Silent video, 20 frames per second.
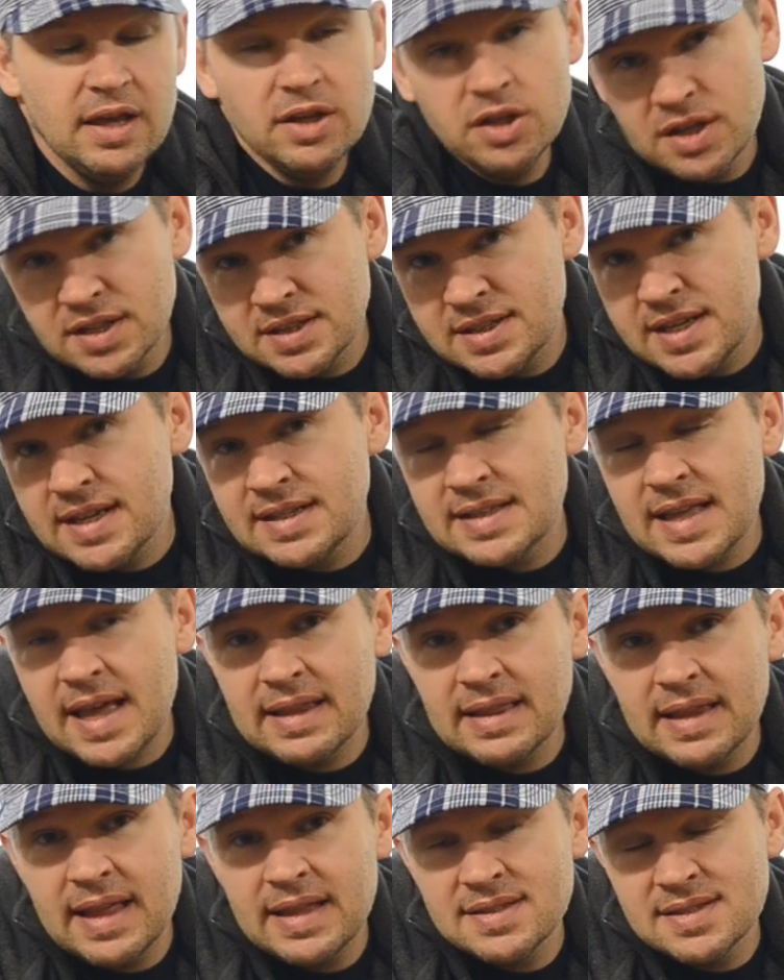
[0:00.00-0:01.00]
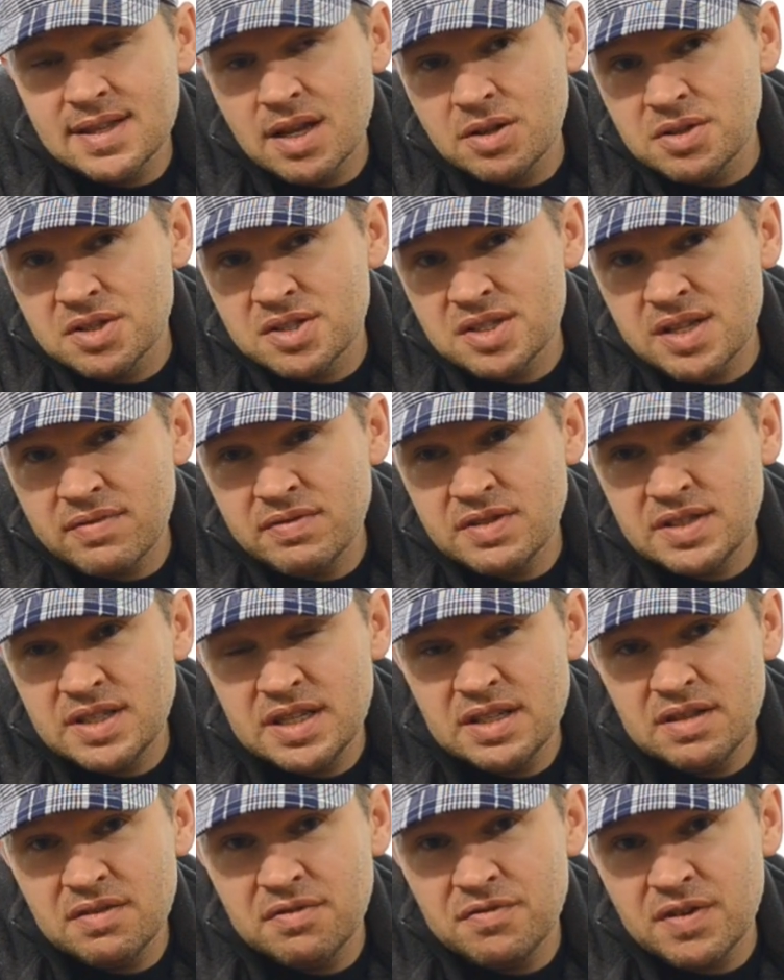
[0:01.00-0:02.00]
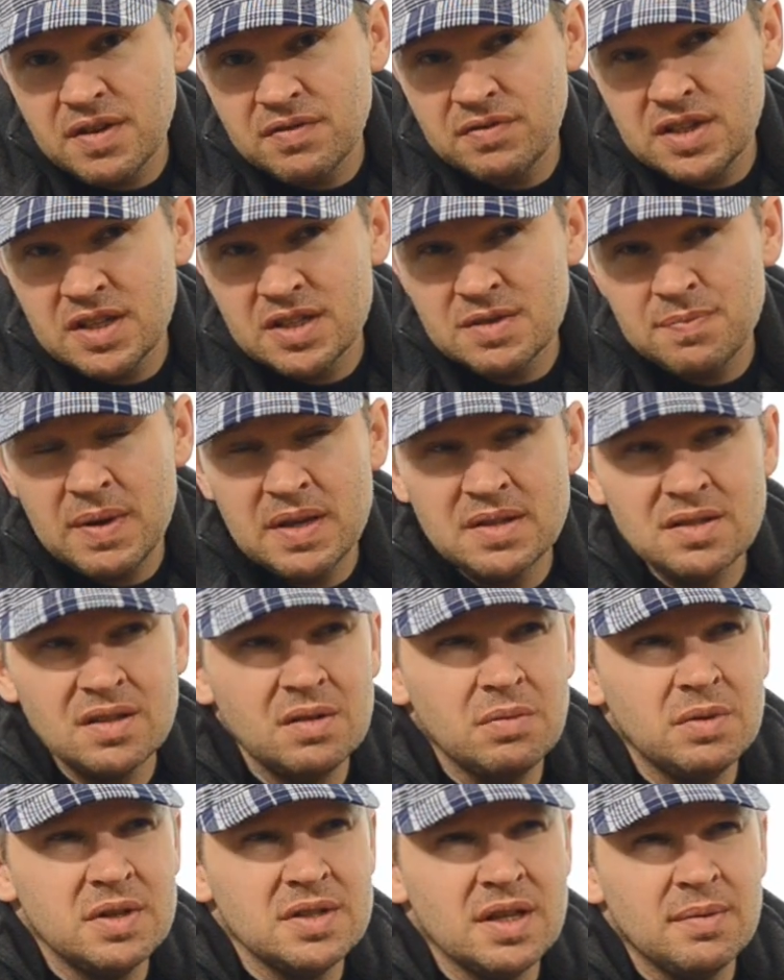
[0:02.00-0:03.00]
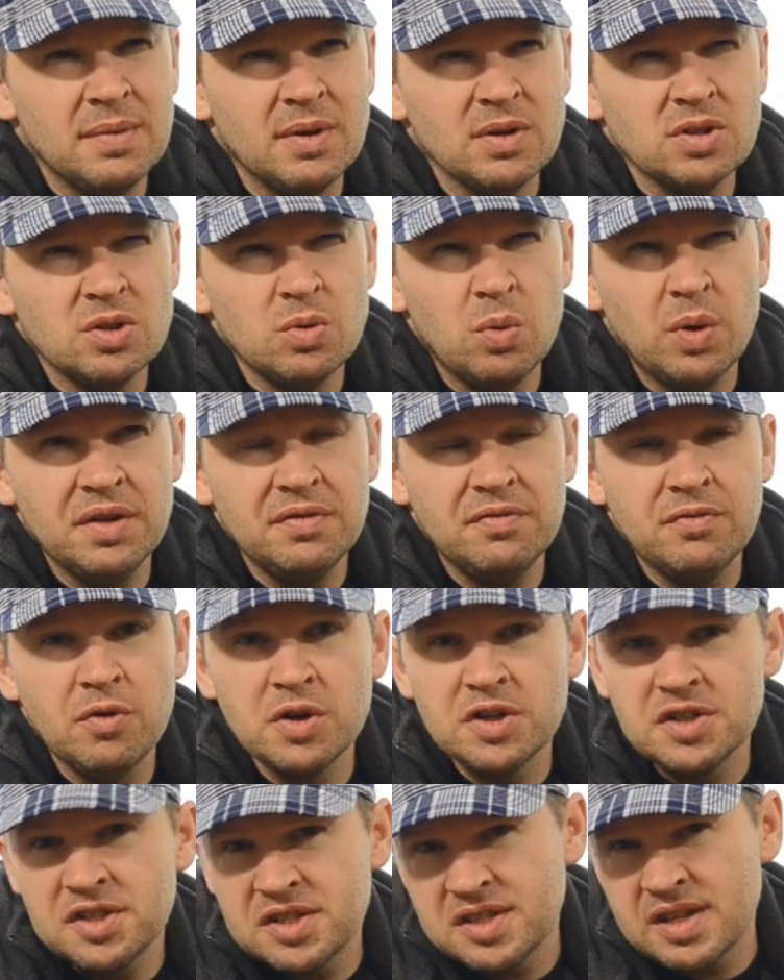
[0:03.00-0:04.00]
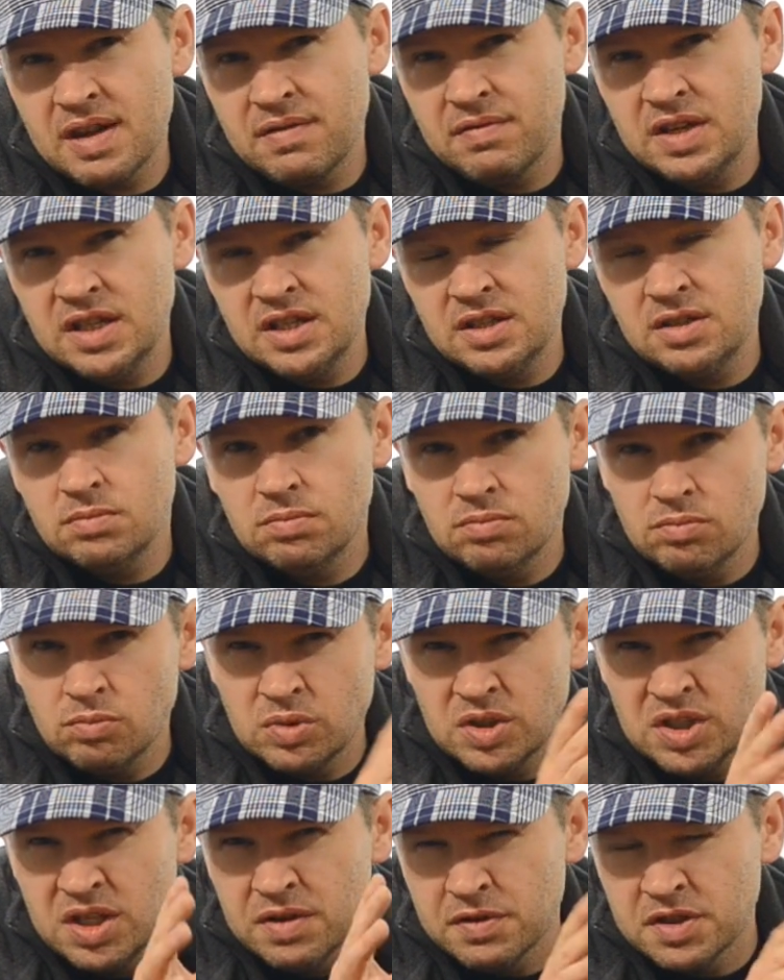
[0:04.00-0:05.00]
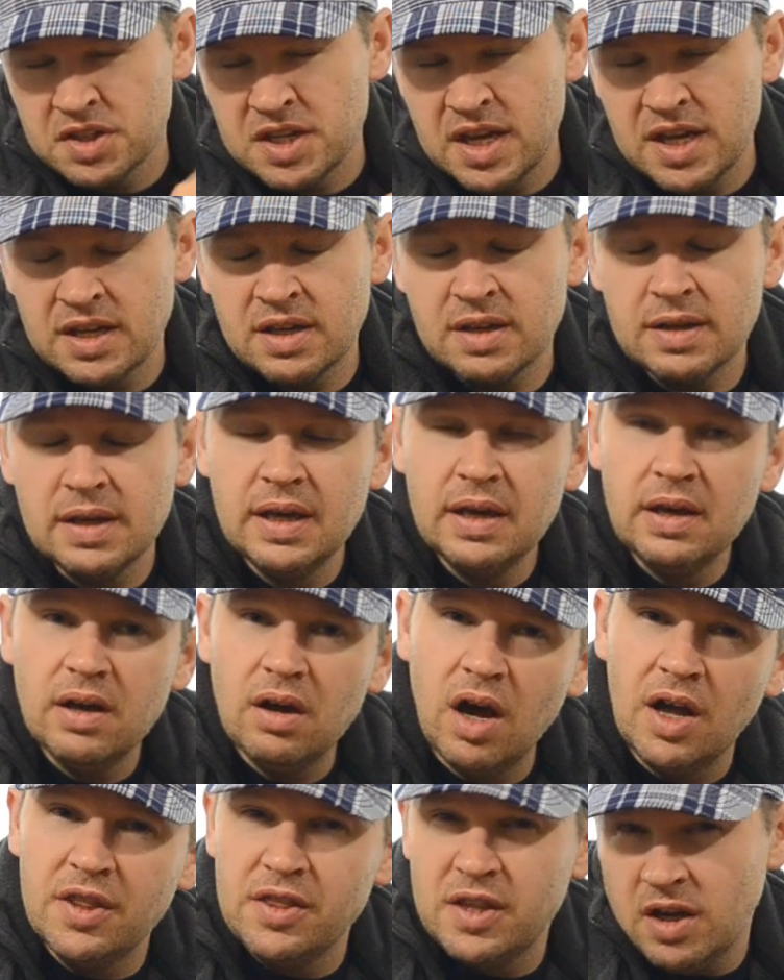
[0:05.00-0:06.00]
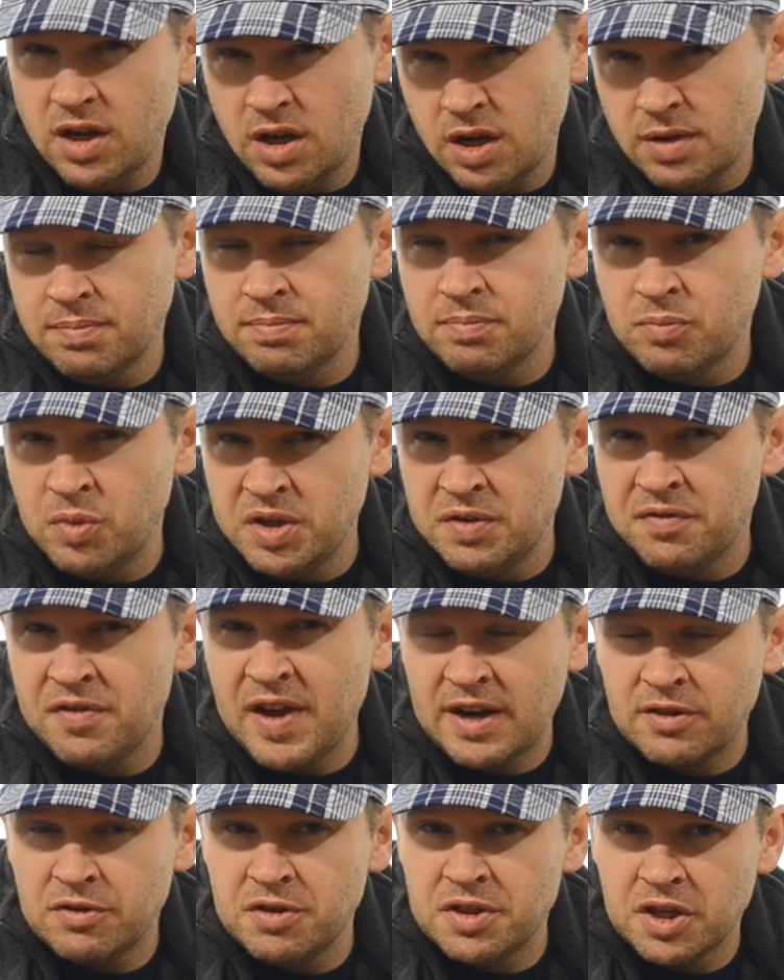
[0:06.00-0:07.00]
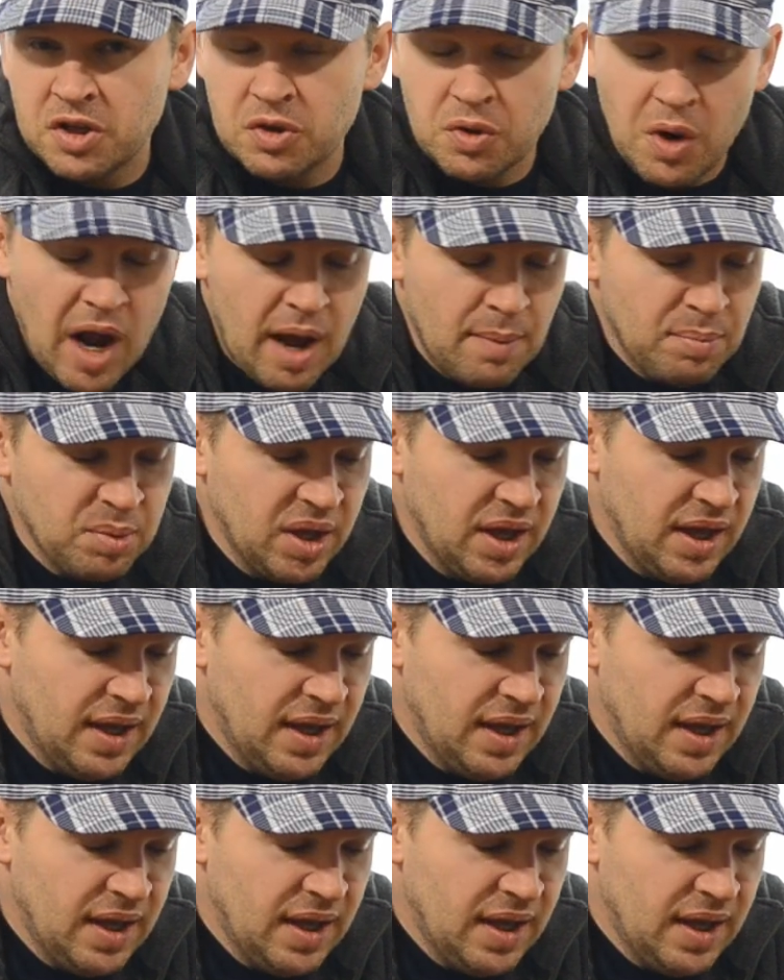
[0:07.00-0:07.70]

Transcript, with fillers: You could take that lens out, the 17 to 50. It's basically what is that, about 24 to 70, give or take, on the um, when you factor in the crop.